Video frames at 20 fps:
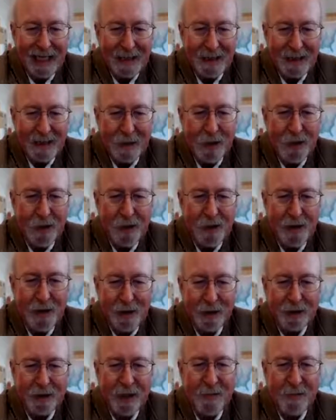clearly
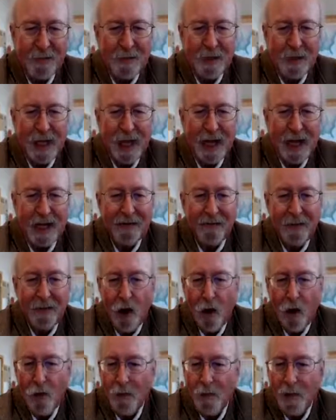there's some kind
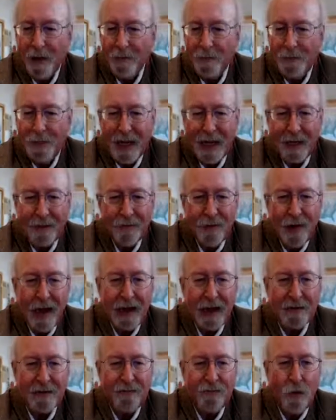of open
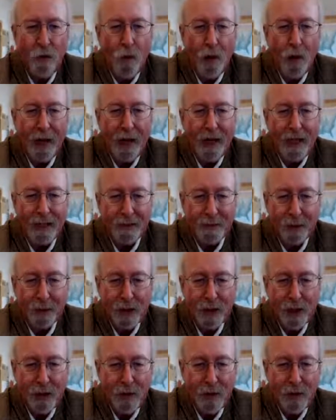bedrock voids
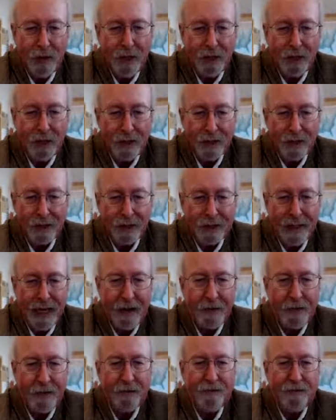below here because
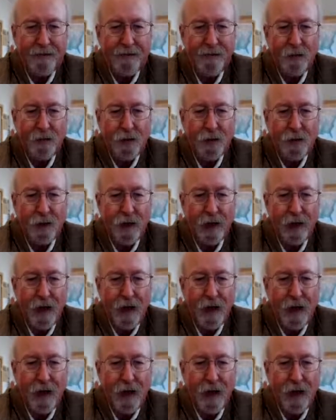now they're full
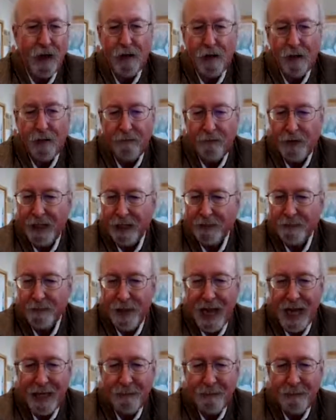of all of these
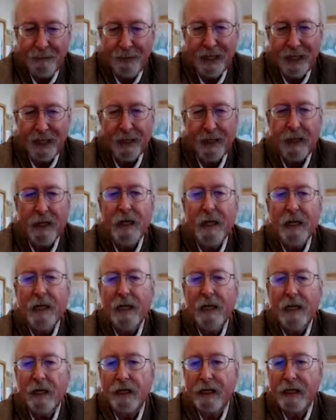piping
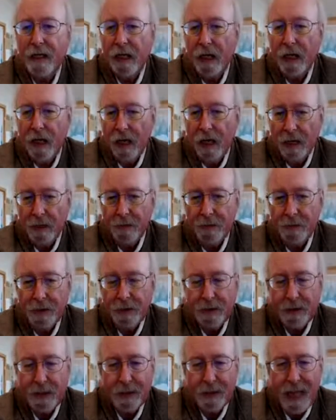
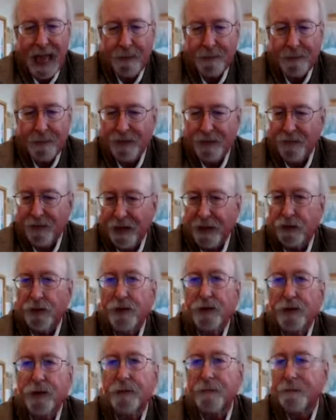collapse
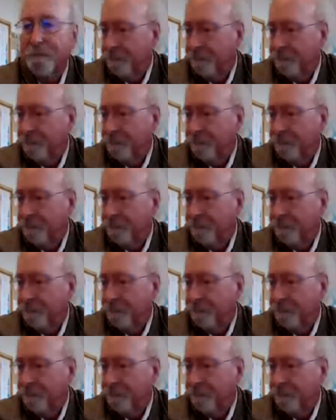features.